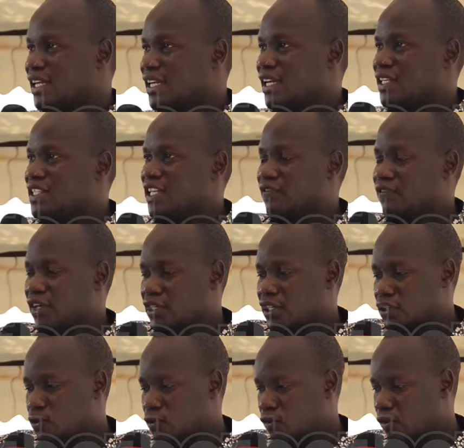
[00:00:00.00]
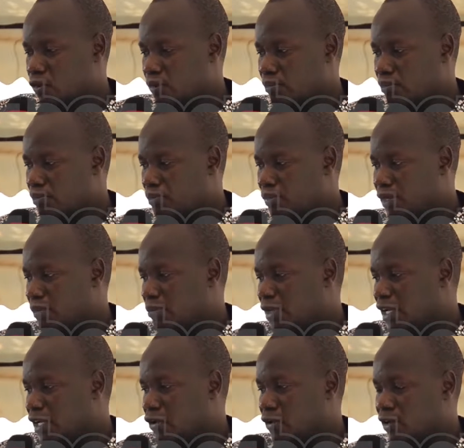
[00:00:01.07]
the 72
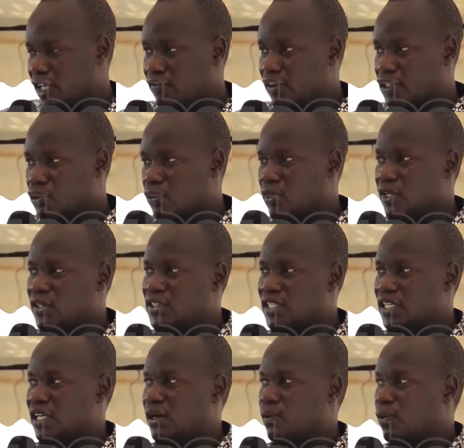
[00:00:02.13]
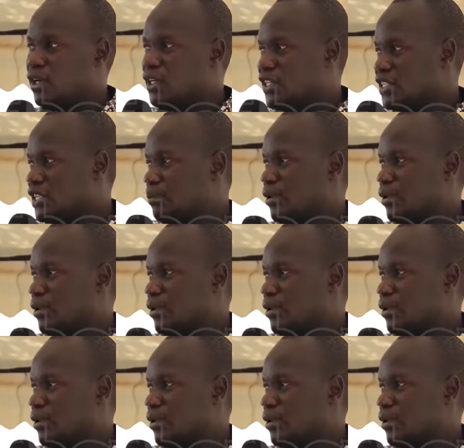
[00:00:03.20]
million, if at all, is there. What is the